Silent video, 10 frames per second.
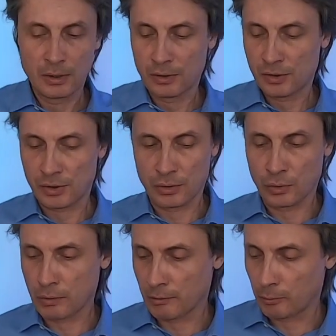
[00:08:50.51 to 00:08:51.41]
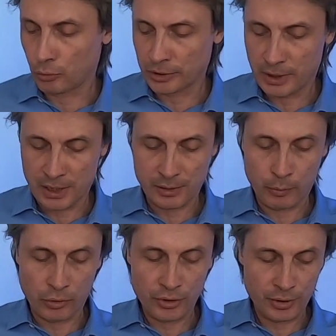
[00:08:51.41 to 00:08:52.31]
So we'll put another
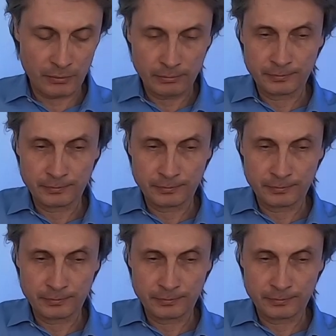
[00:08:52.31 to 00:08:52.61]
portion.